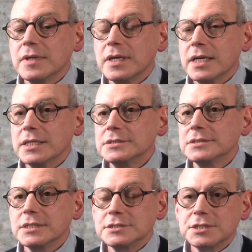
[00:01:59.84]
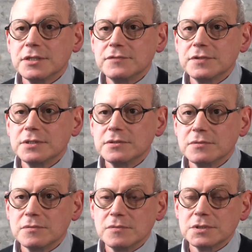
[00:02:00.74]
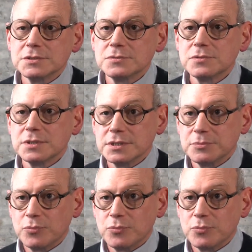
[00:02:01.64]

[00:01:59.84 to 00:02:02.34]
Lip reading: AIDS and HIV was really